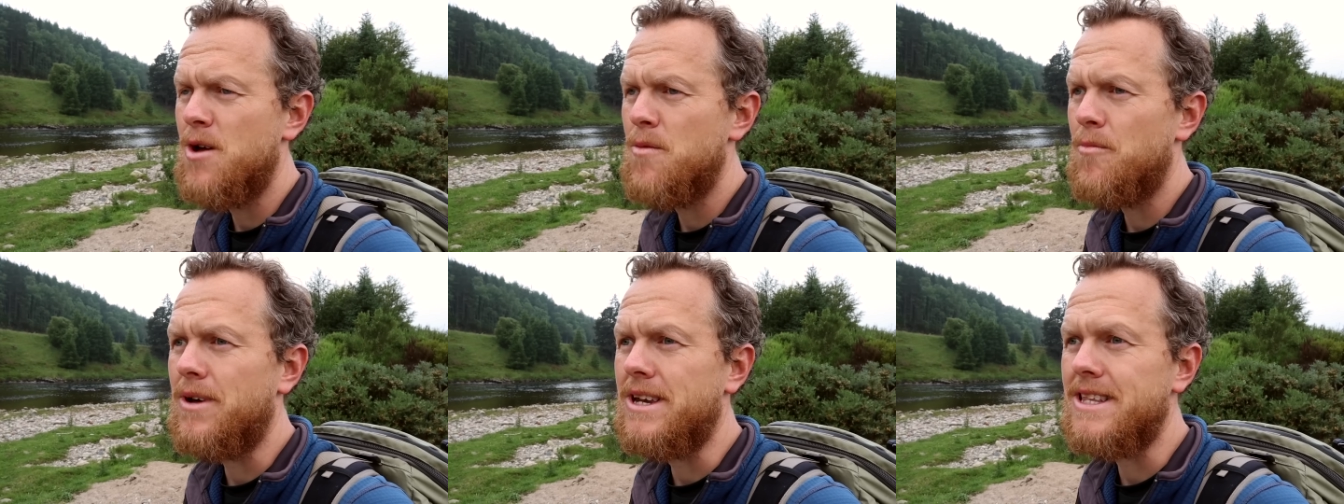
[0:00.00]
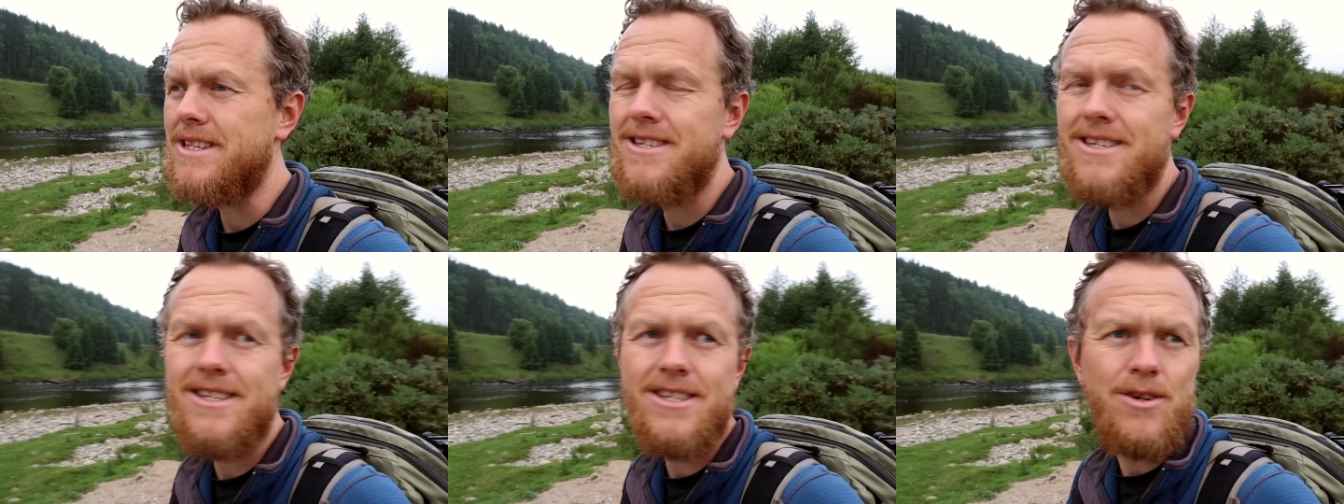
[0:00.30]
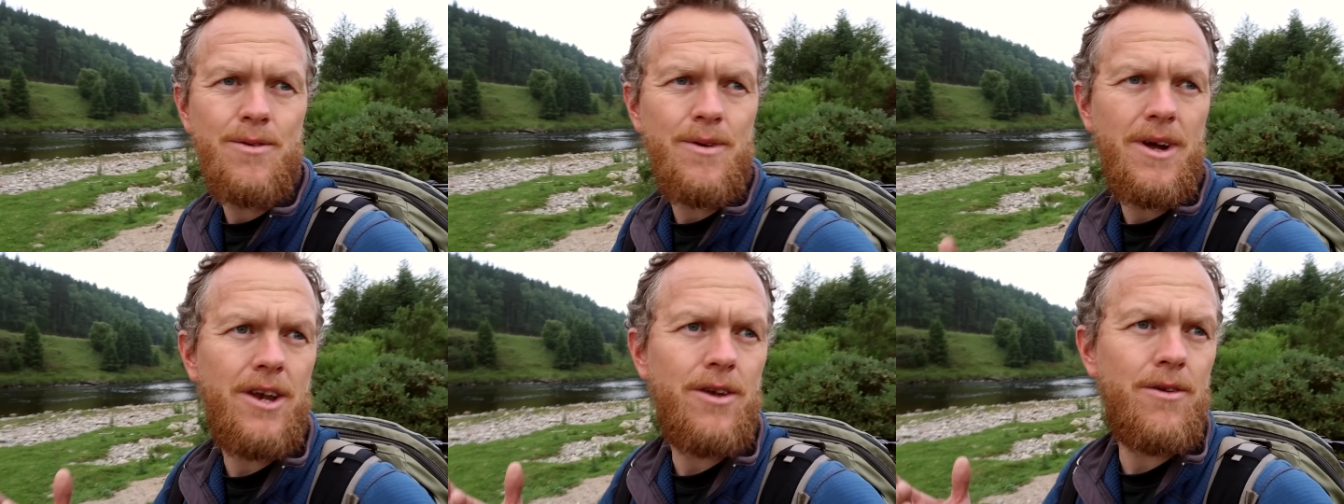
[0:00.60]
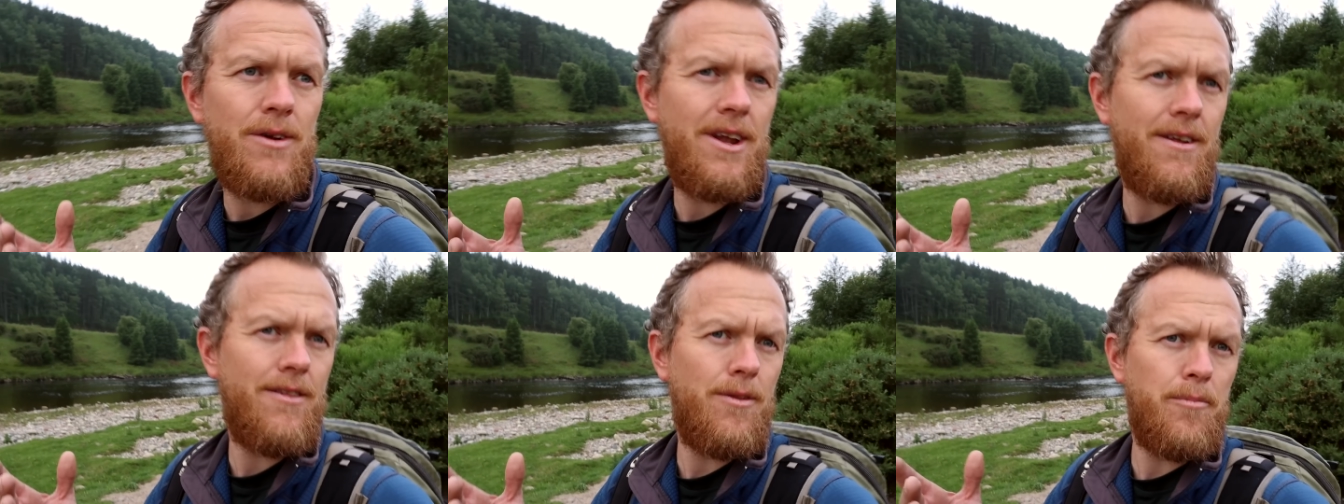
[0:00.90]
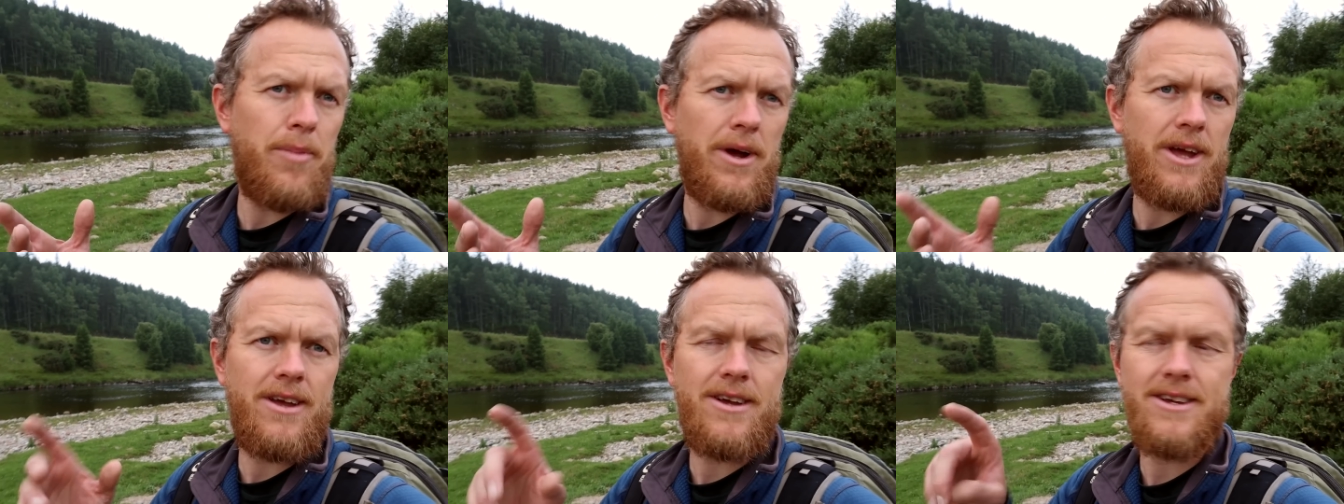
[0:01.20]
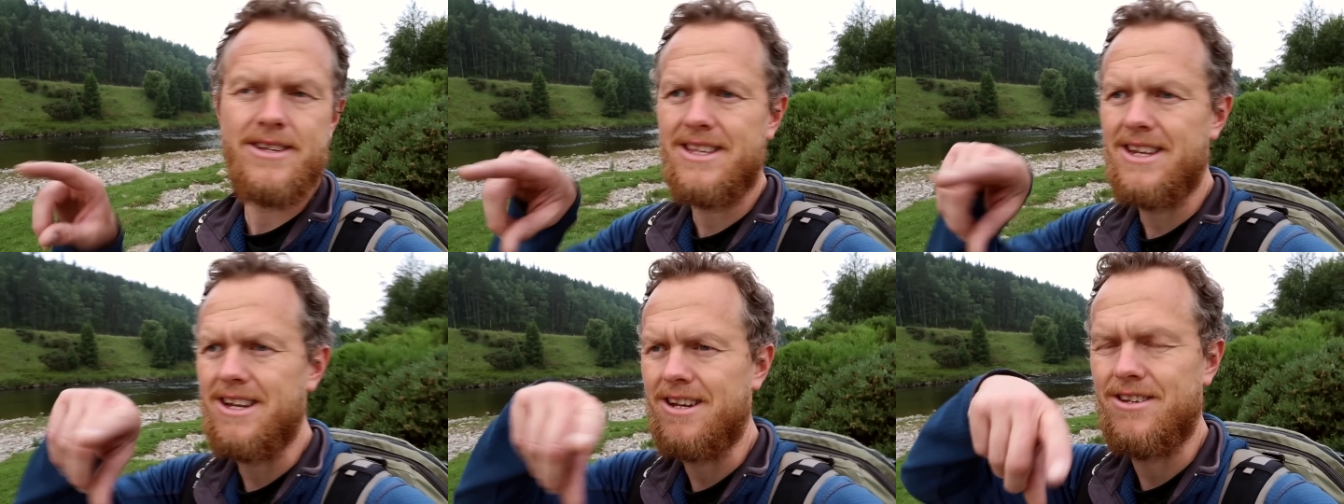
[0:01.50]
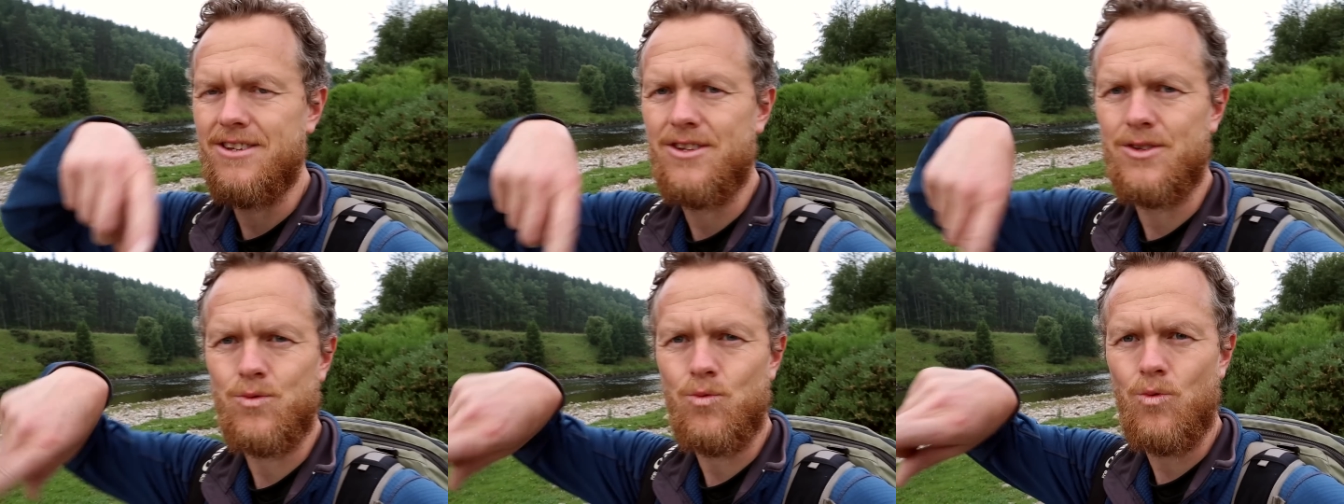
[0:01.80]
But it's easier when I don't have the bike, because then I
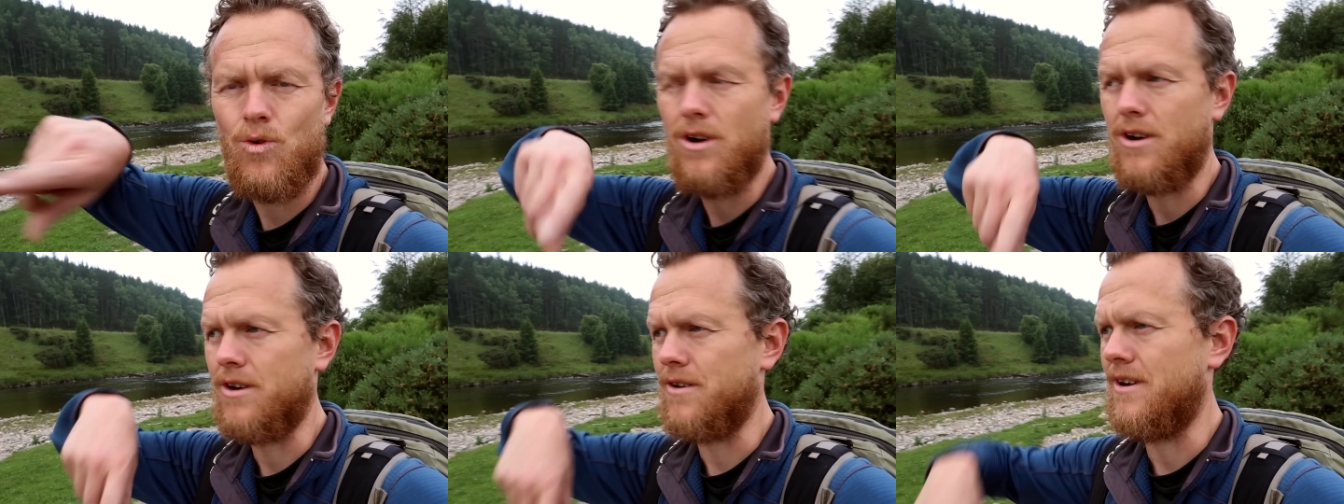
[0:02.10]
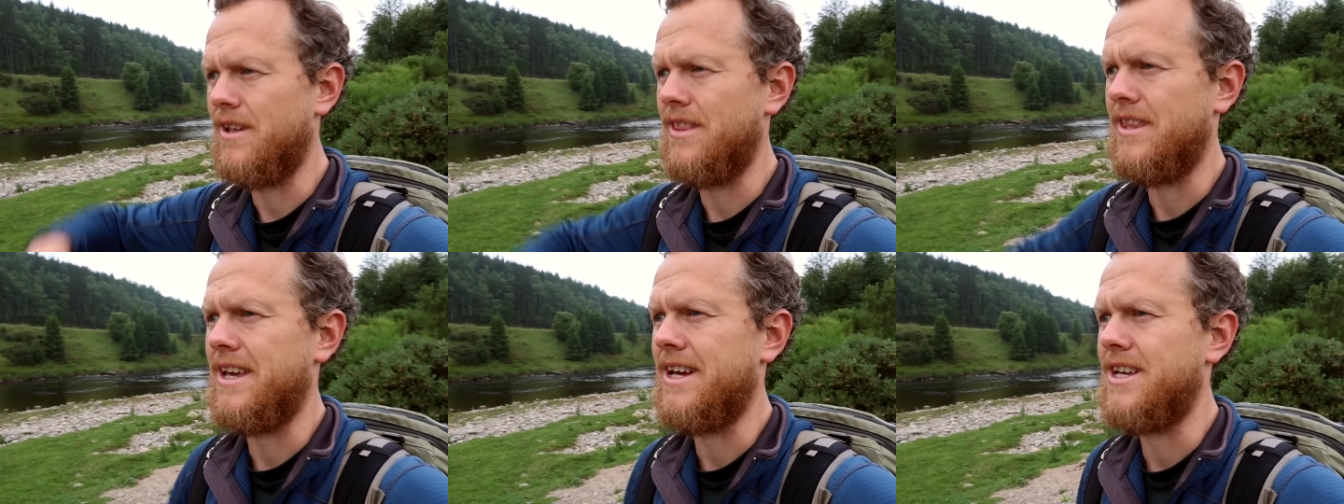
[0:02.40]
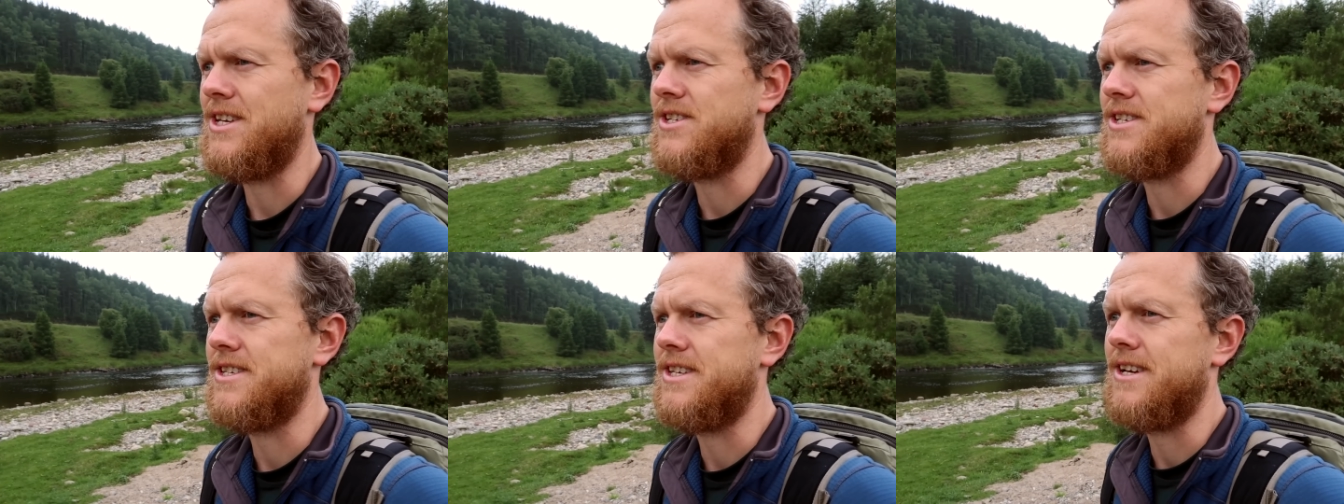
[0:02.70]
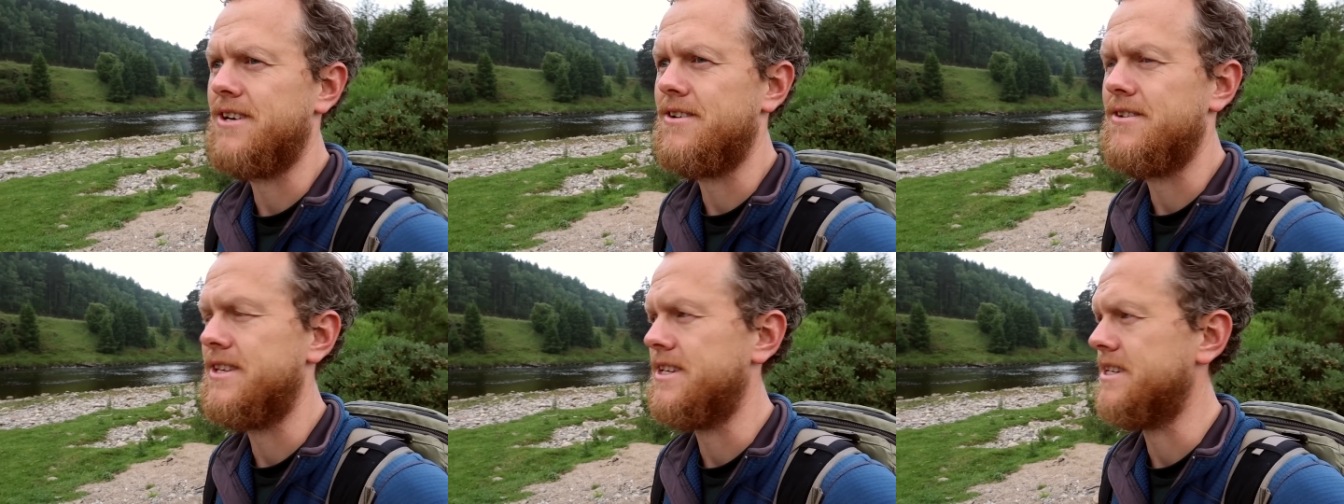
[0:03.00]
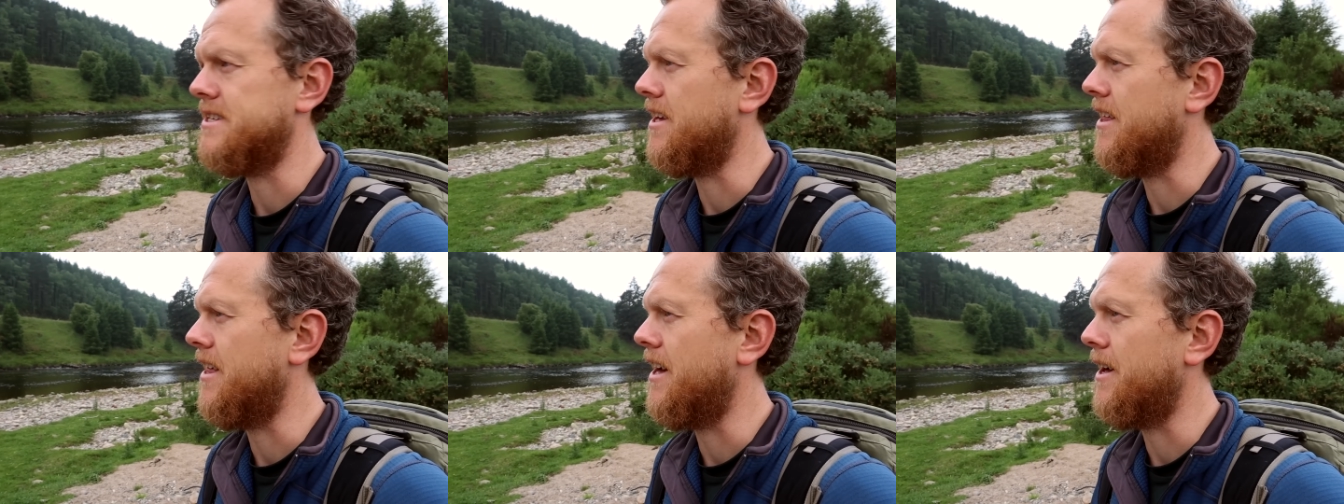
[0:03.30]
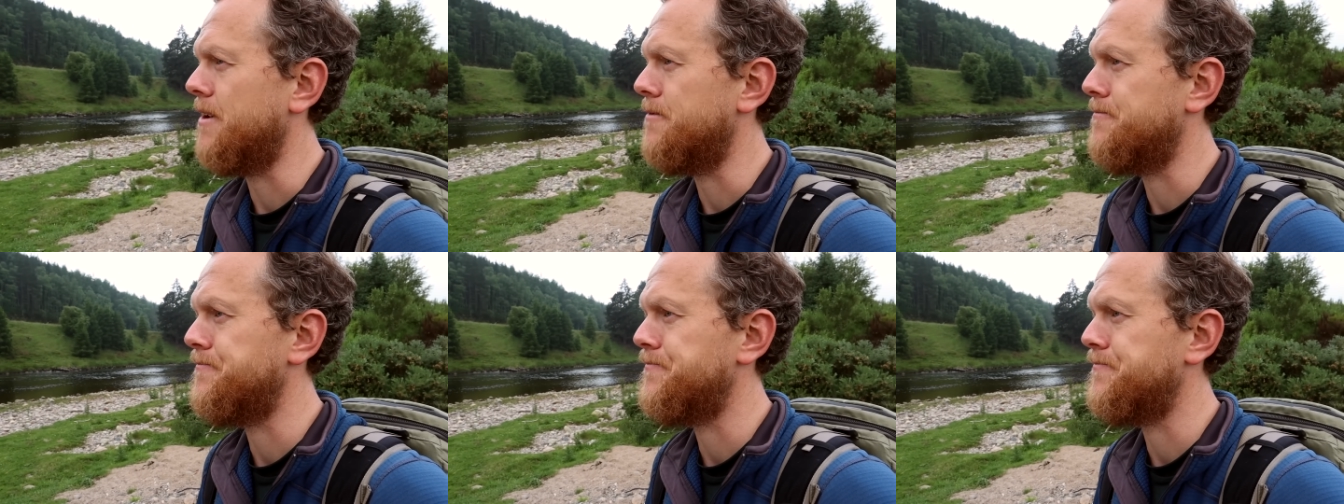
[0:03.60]
can just walk around the edges here and things like